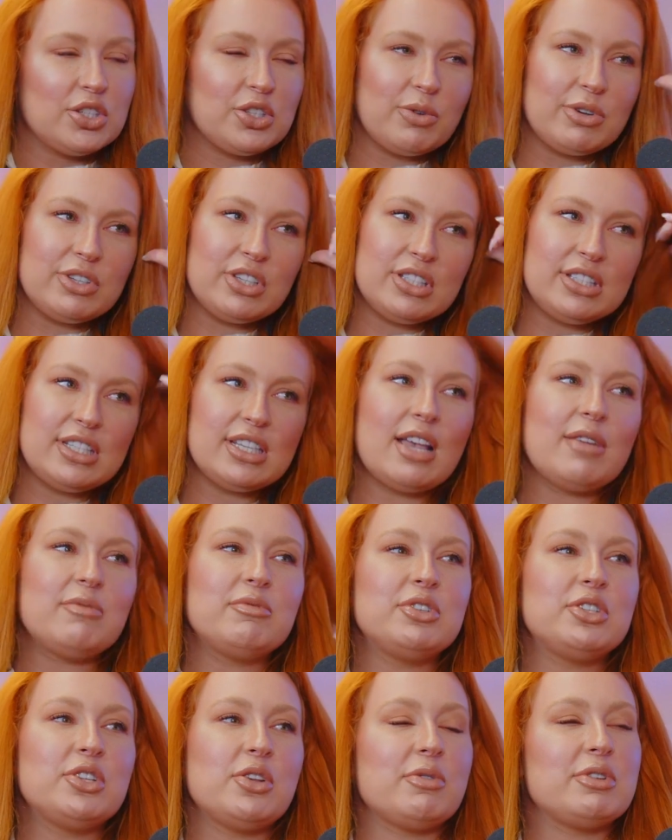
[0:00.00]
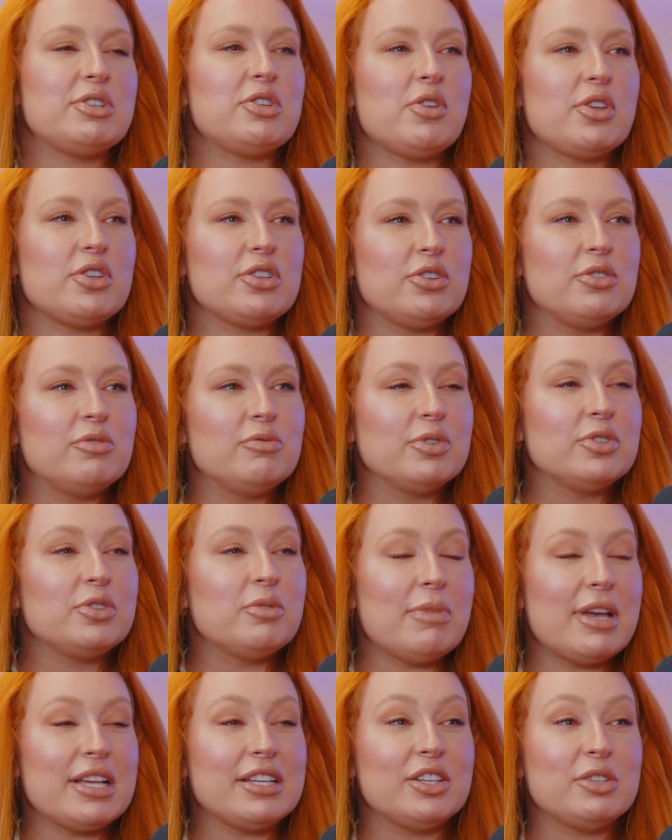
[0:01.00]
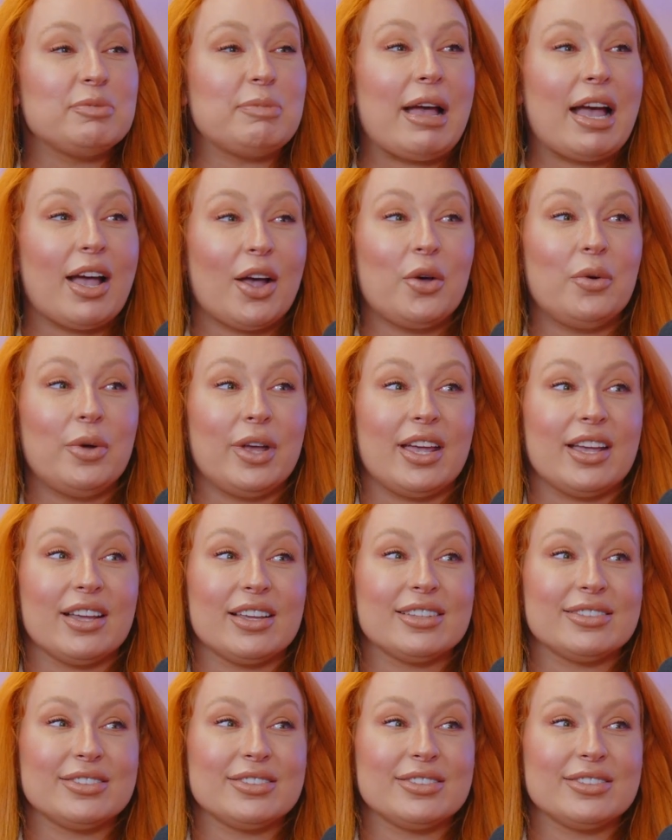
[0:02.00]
So I just DM'd you, and you messaged back quick.